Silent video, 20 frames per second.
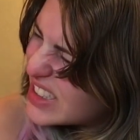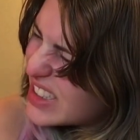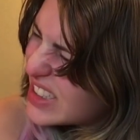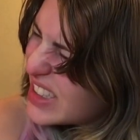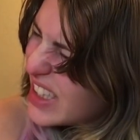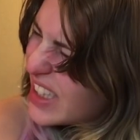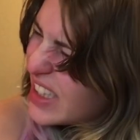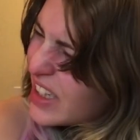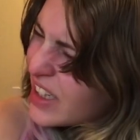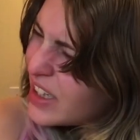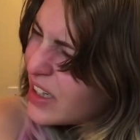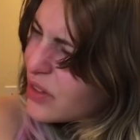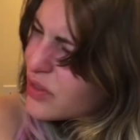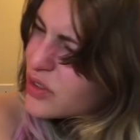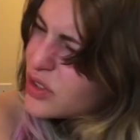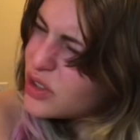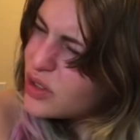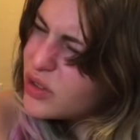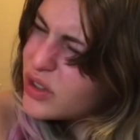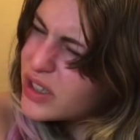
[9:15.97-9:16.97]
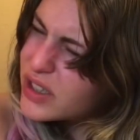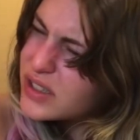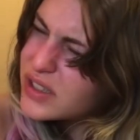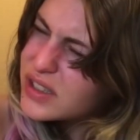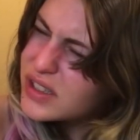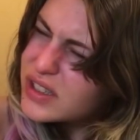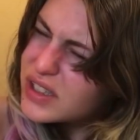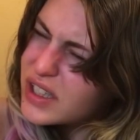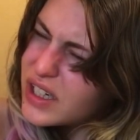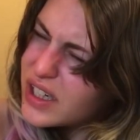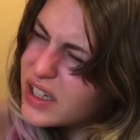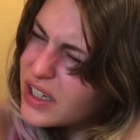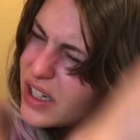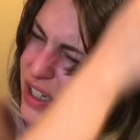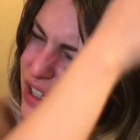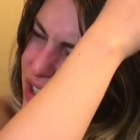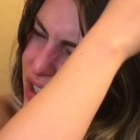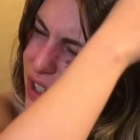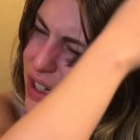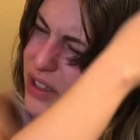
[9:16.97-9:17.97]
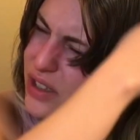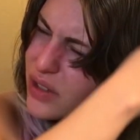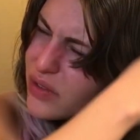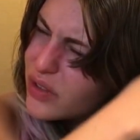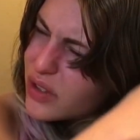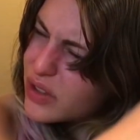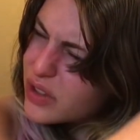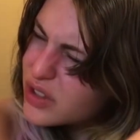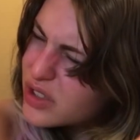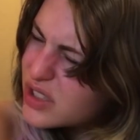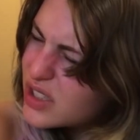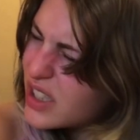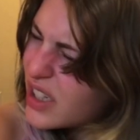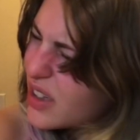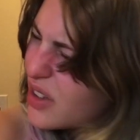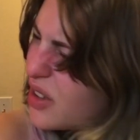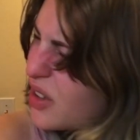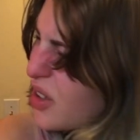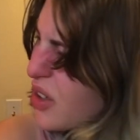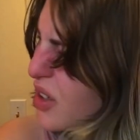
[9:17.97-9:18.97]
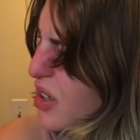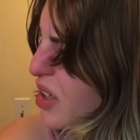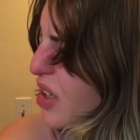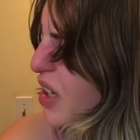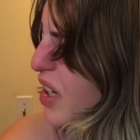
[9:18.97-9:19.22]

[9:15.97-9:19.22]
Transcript: then I have to do this, and I kind of understand her.